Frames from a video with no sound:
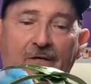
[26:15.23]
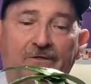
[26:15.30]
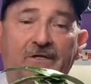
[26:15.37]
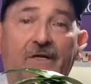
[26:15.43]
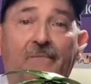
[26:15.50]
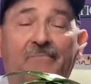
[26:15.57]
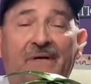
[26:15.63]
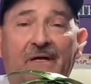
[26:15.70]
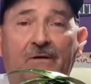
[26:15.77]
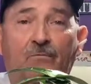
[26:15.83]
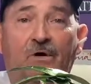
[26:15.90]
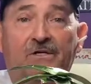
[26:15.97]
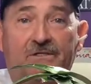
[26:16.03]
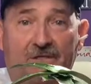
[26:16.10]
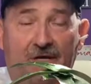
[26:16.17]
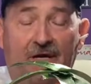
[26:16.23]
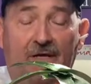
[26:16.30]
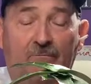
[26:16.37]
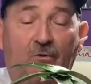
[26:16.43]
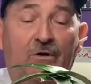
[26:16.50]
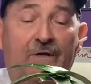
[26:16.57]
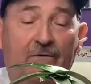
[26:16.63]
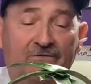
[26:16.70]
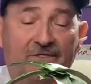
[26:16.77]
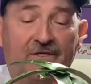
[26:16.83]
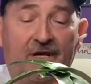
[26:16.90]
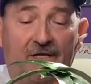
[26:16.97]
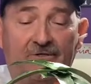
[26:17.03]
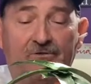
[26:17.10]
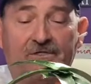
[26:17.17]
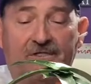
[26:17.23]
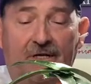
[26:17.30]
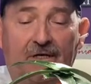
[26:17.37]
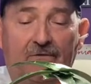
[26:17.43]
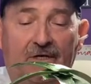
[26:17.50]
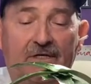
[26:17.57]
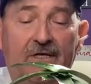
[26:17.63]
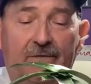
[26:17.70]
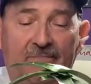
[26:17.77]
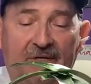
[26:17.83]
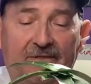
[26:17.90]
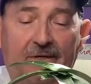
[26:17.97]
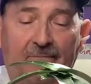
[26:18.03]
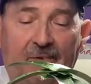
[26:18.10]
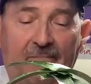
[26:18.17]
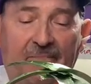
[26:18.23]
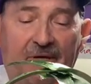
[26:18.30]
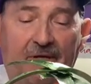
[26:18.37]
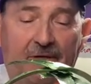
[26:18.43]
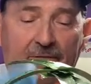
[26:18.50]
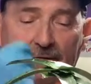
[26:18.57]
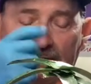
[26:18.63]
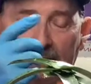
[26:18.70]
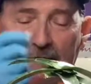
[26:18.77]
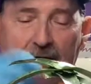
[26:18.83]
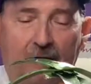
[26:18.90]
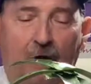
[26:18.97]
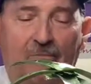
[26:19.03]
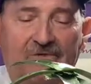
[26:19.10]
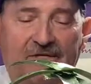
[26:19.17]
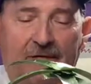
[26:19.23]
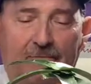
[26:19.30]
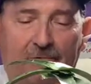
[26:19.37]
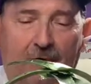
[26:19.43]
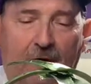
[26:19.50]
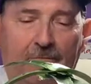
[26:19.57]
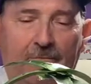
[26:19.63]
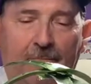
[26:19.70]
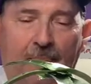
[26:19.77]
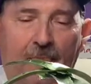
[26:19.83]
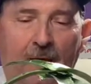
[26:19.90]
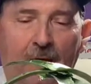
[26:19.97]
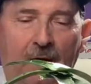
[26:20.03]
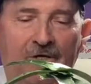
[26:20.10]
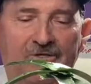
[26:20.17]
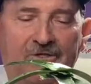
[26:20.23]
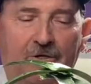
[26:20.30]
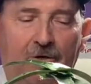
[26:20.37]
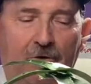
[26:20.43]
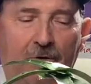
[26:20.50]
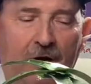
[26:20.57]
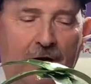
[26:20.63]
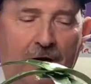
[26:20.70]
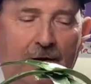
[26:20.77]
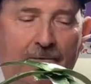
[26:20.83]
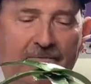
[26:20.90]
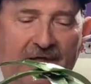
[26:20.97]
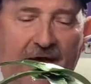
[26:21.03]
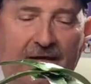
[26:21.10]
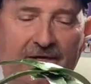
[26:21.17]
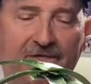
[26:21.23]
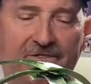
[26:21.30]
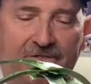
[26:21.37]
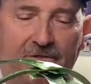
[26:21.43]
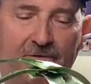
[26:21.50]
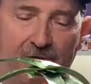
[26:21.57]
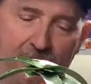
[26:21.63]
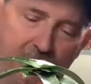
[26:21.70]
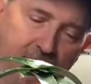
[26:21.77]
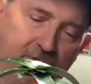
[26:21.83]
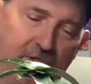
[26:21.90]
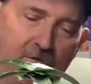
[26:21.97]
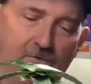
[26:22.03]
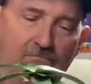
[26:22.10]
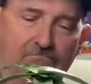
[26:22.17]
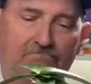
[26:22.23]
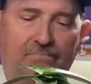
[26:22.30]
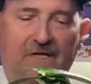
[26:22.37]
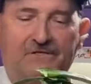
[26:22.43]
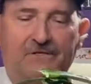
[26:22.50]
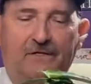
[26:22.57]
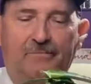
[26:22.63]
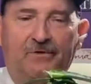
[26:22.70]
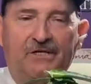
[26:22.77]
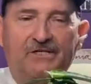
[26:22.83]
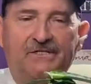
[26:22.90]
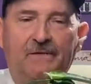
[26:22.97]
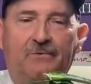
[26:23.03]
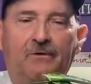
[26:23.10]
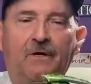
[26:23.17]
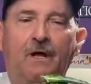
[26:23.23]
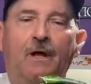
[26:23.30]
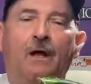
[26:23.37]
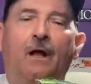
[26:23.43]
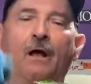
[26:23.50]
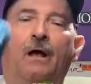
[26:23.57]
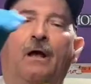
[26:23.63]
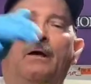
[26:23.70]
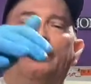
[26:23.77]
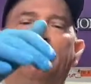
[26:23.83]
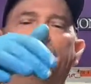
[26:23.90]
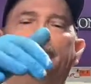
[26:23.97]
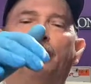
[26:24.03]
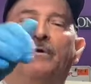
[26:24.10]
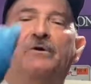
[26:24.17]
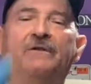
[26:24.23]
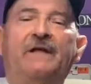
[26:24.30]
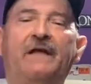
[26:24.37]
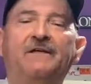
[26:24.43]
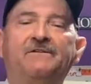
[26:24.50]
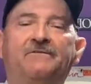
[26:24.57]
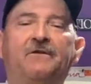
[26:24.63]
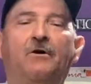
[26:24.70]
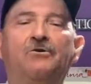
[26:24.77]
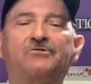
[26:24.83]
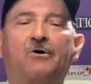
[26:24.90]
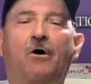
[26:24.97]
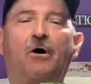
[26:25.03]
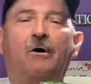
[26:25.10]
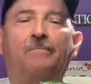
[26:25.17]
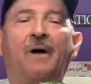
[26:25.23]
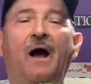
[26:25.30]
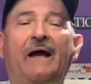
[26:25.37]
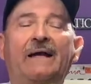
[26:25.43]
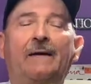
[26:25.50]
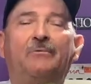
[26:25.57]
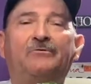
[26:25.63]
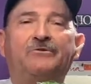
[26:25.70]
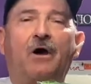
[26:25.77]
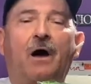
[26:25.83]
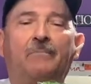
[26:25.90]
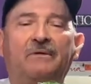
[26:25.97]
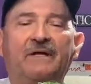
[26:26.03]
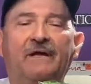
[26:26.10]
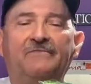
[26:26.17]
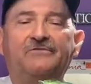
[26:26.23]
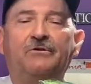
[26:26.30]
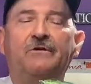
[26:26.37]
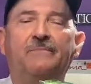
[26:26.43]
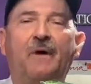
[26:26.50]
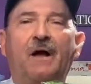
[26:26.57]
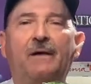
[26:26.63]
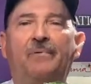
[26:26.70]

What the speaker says: did a pin once, and boy, that was a dangerous thing. A kid picked up the pin and almost had a problem. So that is, basically pretty simple. What are these? Those are pineapple top leaves. So you buy a